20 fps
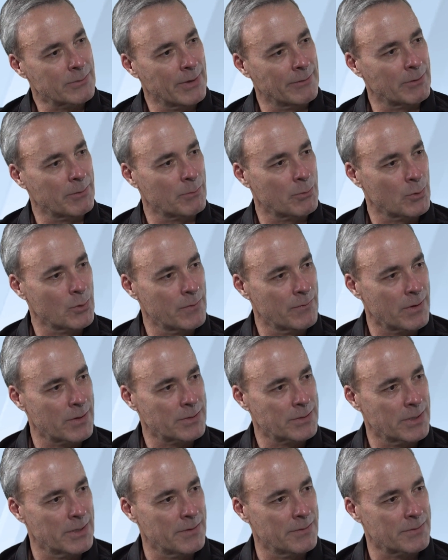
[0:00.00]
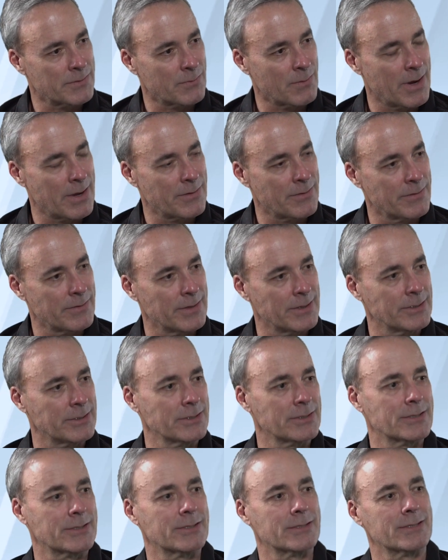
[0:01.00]
So we have to prove ourselves rather than
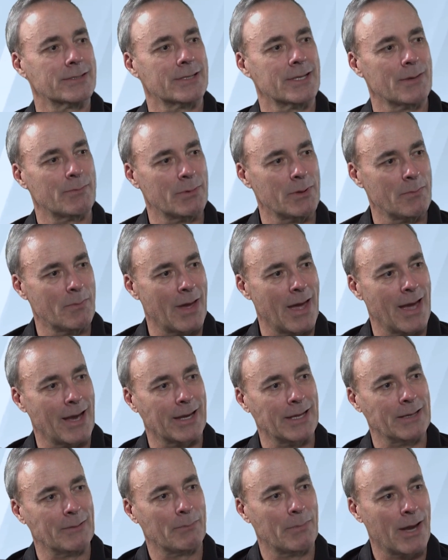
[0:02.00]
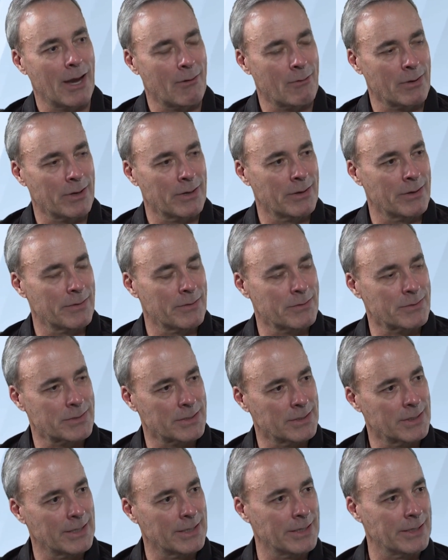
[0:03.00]
just stepping back and empowering others
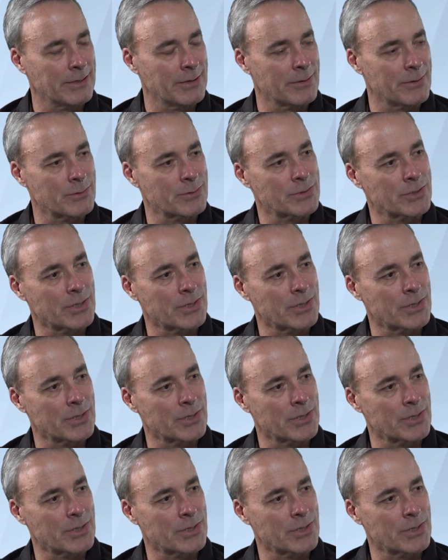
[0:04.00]
and letting others